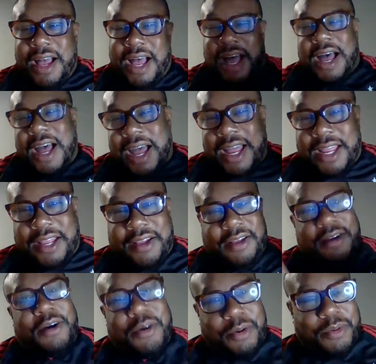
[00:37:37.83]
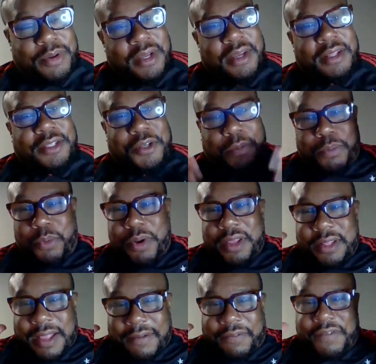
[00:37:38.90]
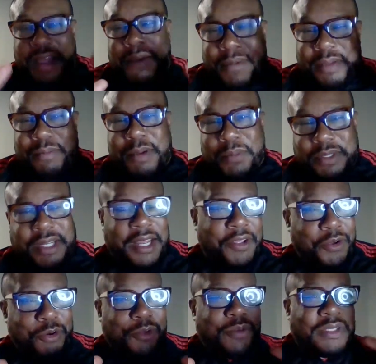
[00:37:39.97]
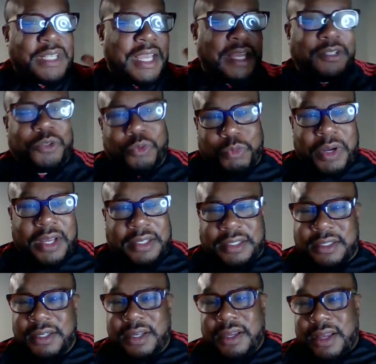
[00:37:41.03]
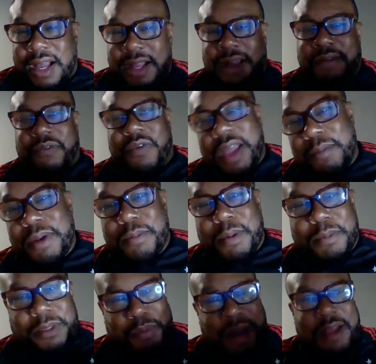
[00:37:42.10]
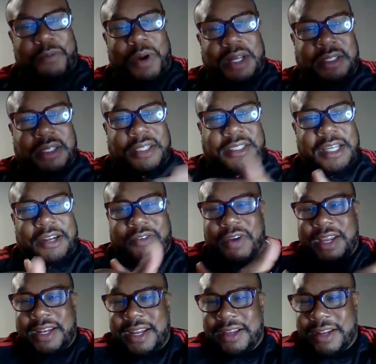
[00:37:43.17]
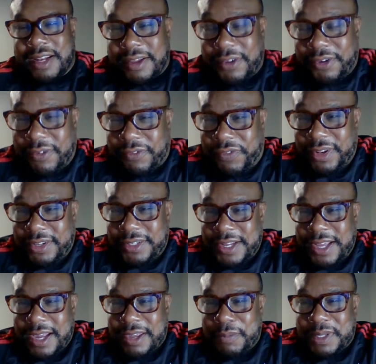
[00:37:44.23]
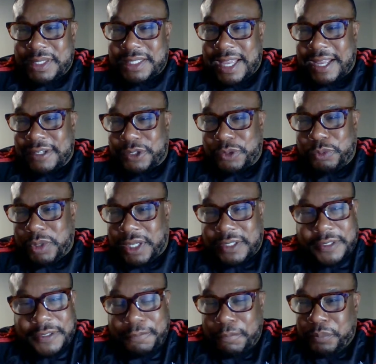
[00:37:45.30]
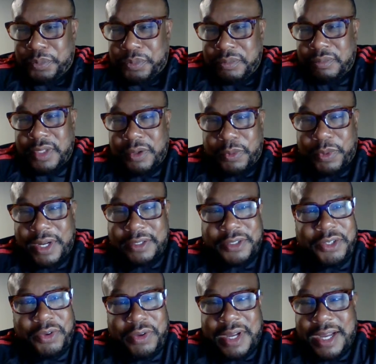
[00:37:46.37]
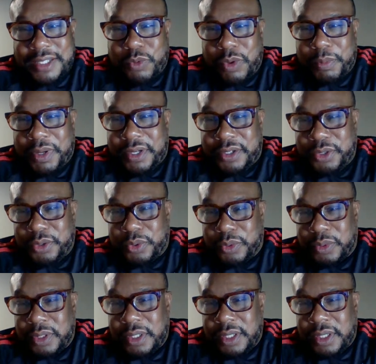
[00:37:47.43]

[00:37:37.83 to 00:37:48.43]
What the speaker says: I go. To the point that family members like, yo, you saying too much. I got family members probably watching the channel right now like, oh, Phillydom, you be saying too much. What else do you guys want me to do?